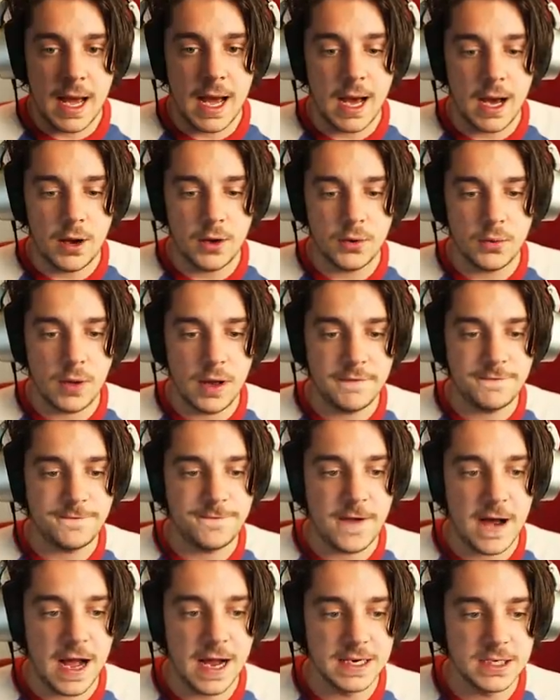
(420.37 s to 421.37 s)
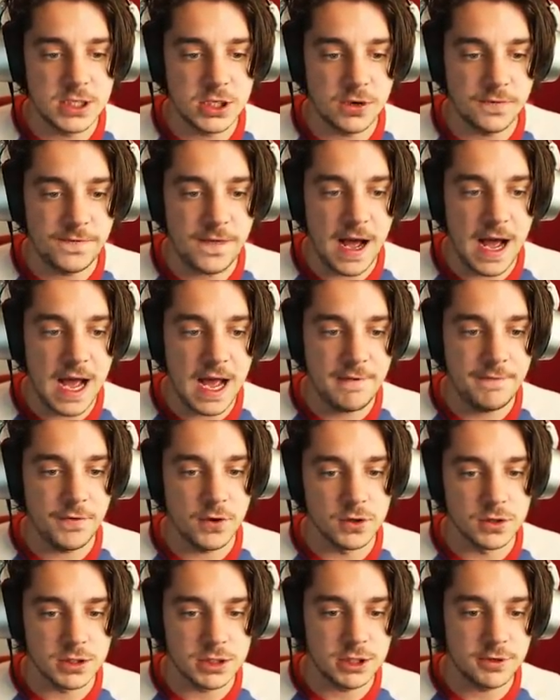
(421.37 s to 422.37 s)
How do I find
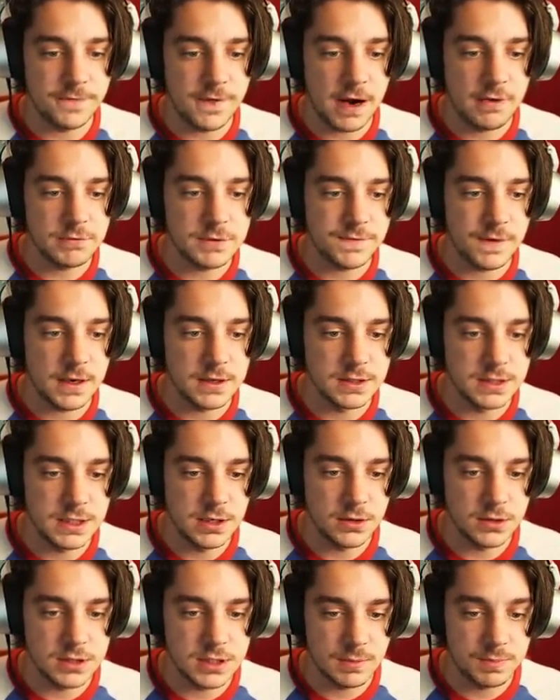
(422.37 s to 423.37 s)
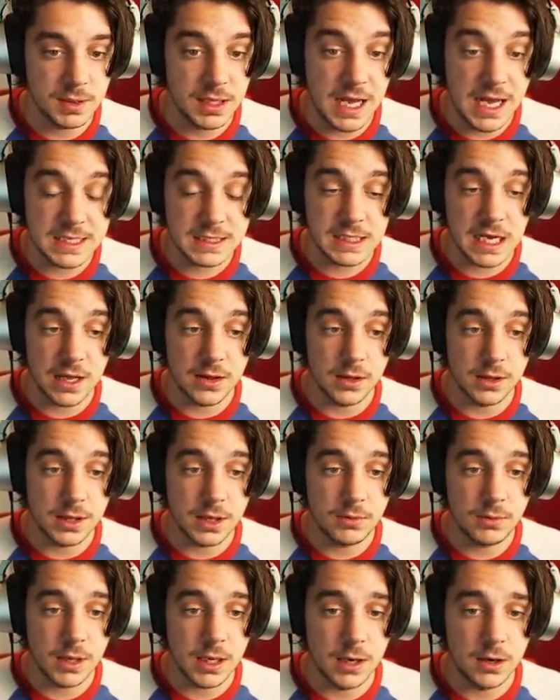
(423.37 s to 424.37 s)
survivors? Survivors found zero. Supplies gathered.
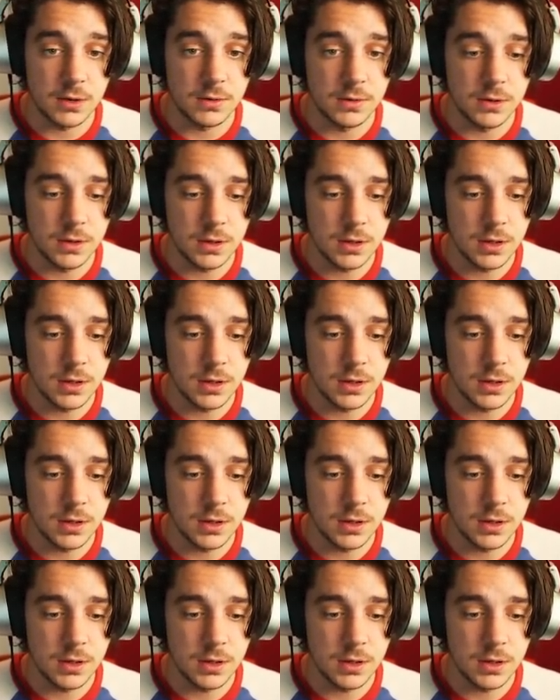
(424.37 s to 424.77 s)
There we go.